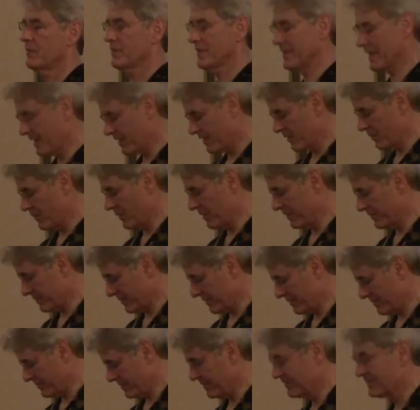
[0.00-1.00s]
Well, thank you,
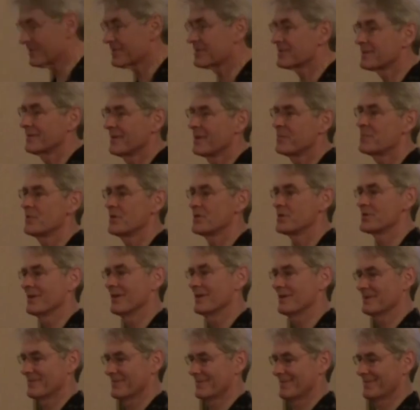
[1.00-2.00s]
Walter. That's, I
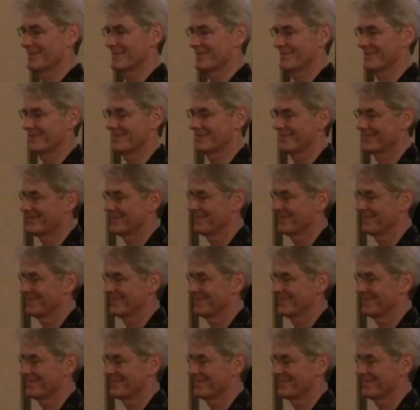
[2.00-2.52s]
appreciate it.